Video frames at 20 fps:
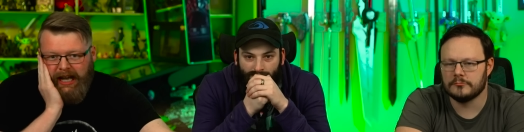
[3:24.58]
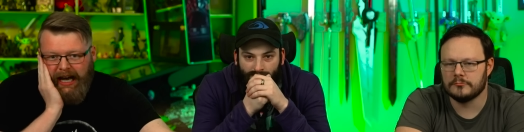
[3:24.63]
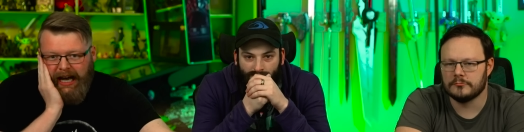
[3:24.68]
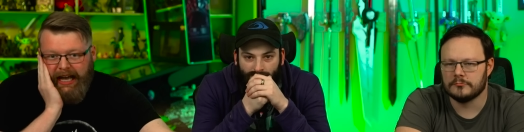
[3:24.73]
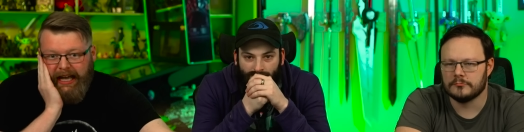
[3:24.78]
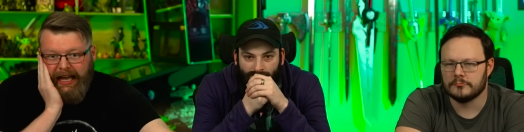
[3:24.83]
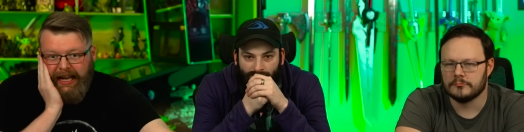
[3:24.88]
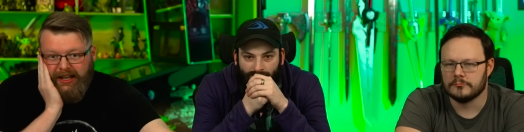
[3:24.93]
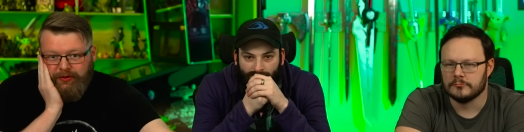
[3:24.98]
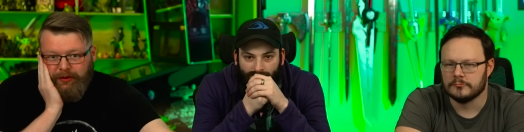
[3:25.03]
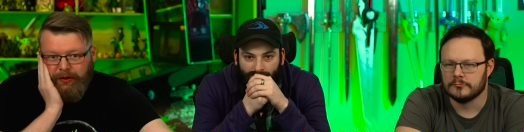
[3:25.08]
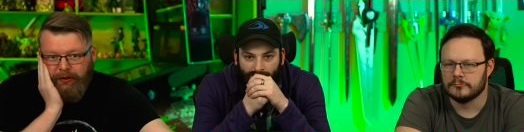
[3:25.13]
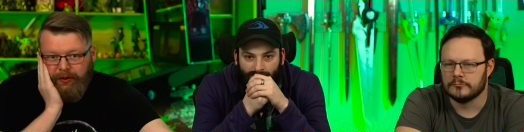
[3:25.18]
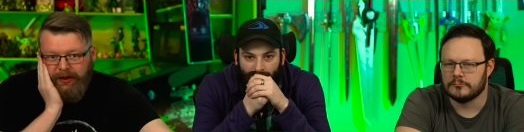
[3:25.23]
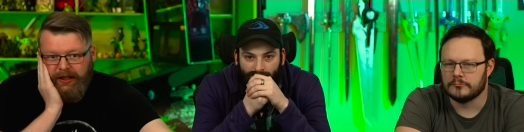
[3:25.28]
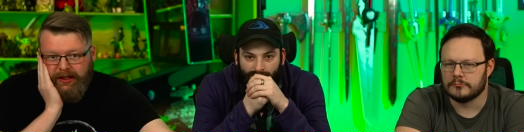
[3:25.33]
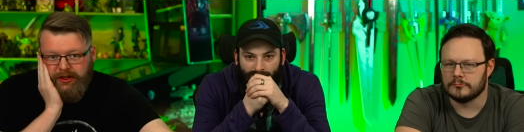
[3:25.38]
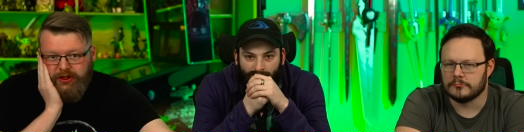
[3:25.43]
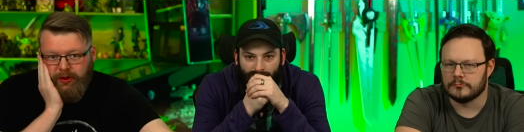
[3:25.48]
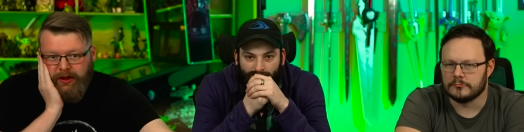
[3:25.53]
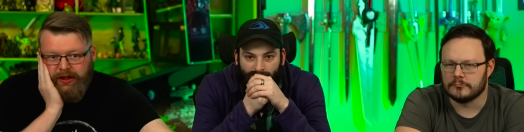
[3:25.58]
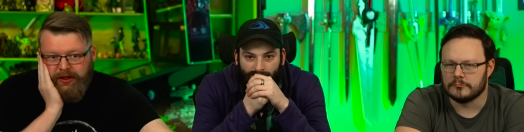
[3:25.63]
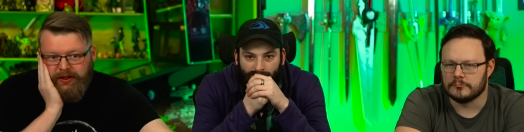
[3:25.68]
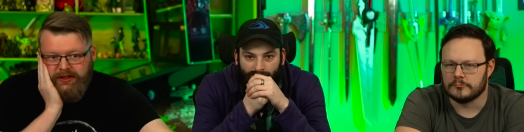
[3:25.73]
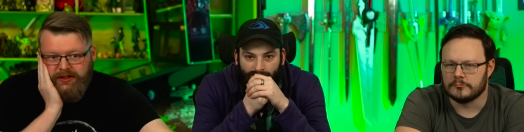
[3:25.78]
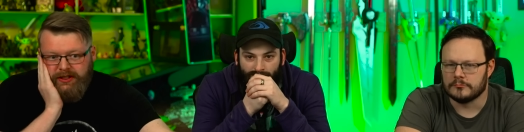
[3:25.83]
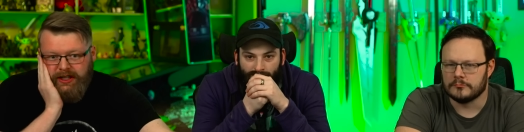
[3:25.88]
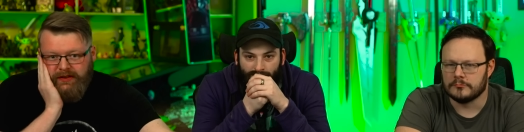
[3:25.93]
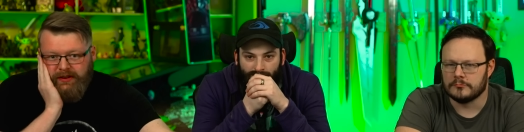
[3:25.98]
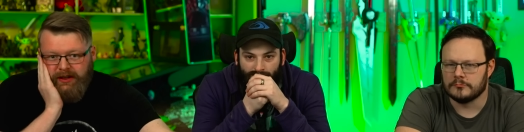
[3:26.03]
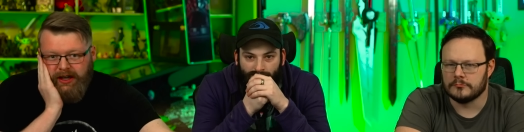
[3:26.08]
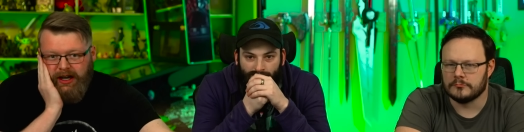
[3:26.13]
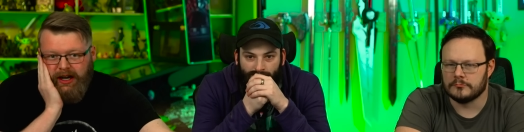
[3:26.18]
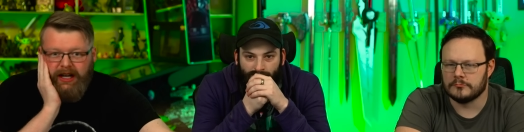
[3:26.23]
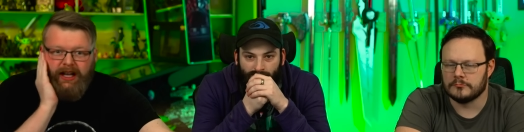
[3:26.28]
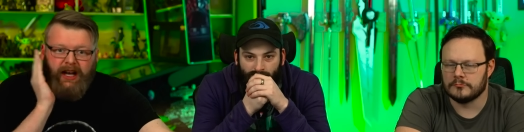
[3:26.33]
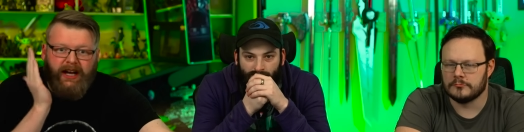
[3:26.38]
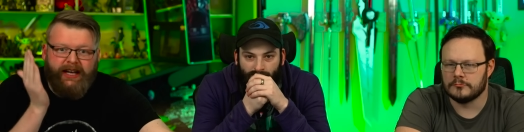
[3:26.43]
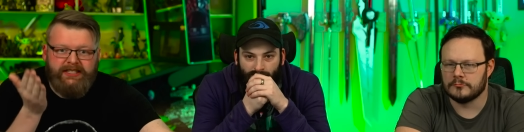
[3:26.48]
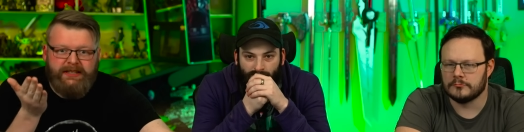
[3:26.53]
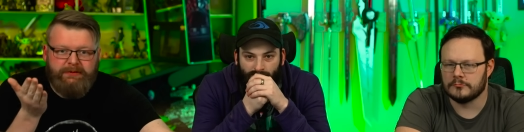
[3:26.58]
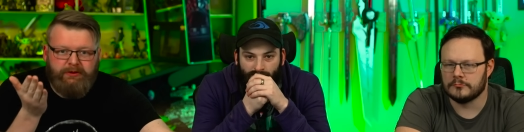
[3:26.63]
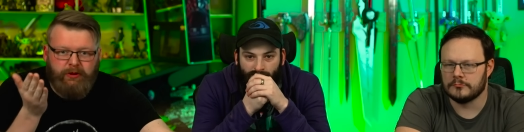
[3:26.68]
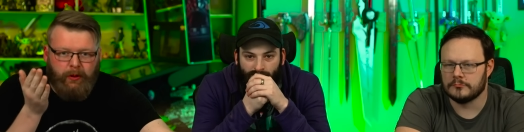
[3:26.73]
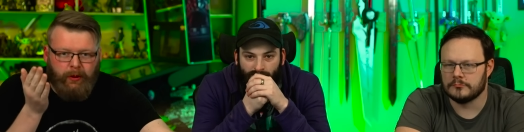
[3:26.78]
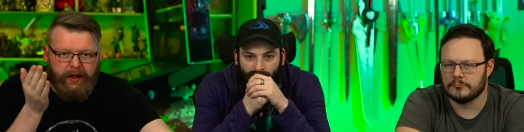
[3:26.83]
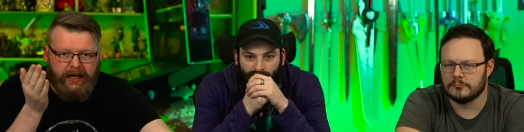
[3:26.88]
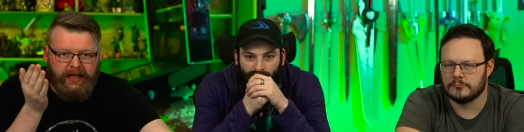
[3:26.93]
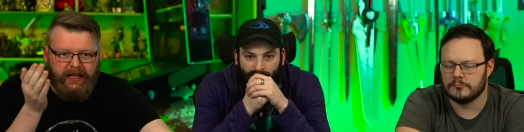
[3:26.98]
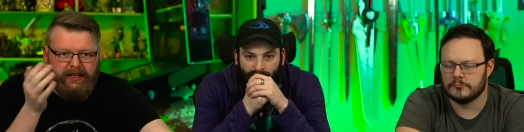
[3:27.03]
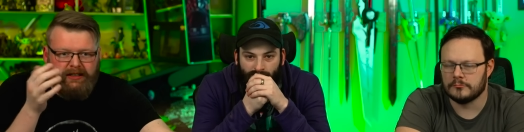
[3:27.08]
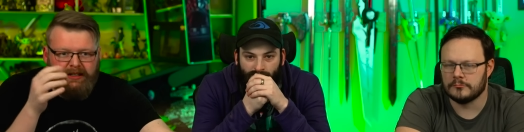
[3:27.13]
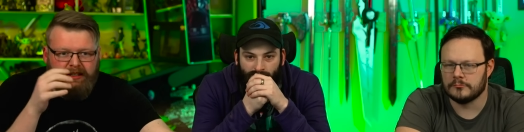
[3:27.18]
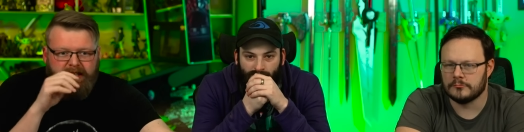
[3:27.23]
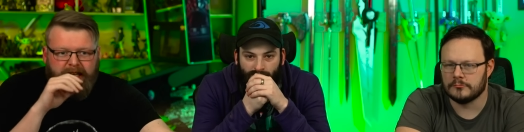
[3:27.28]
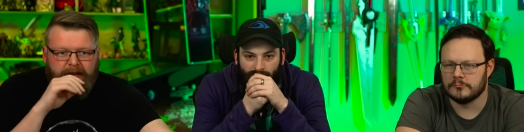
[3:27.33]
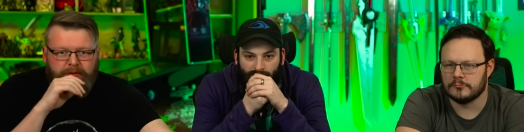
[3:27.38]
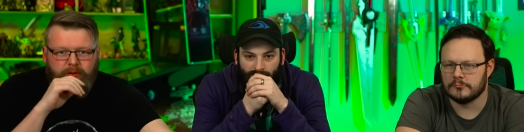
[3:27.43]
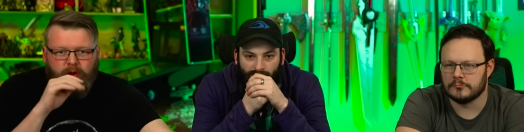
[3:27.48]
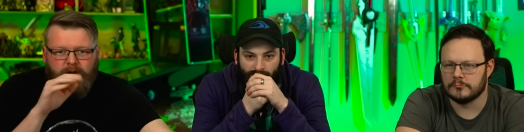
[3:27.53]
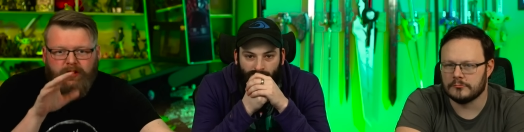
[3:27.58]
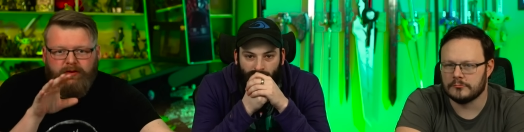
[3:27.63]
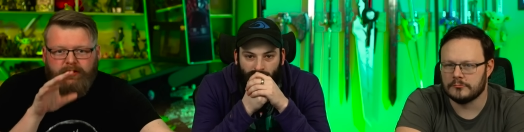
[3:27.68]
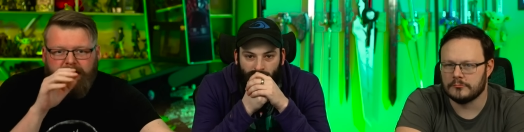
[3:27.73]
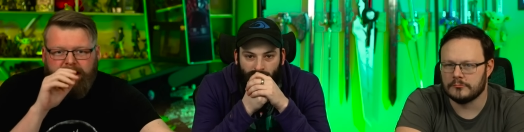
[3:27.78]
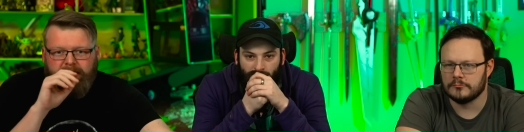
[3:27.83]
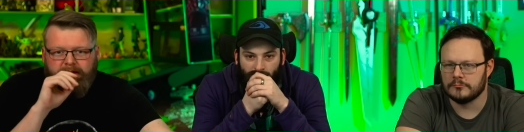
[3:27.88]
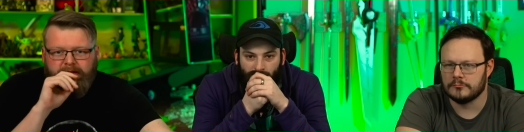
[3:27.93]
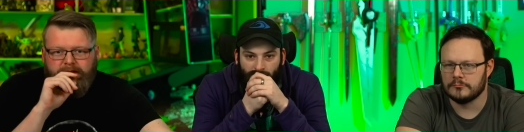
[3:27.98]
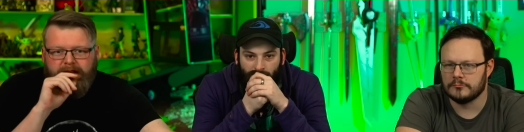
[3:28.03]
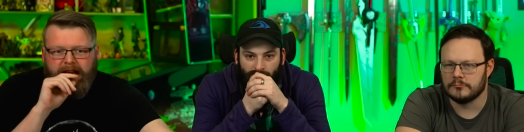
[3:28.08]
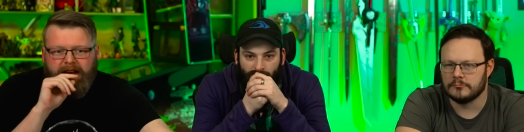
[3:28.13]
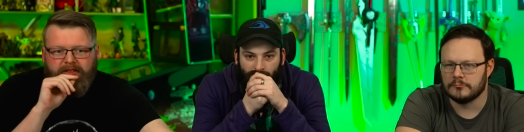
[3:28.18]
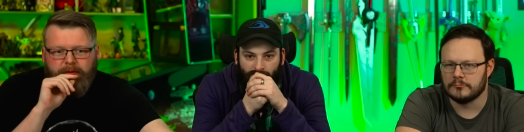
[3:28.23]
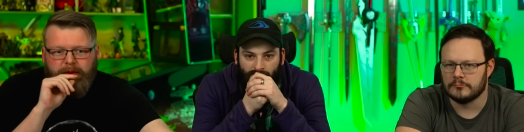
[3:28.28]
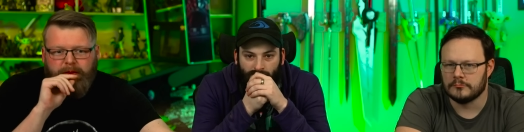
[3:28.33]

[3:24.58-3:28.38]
Speaker 1: I actually really enjoyed her stuff in Hawkeye. It seems like we're getting into, like, more of, like, Native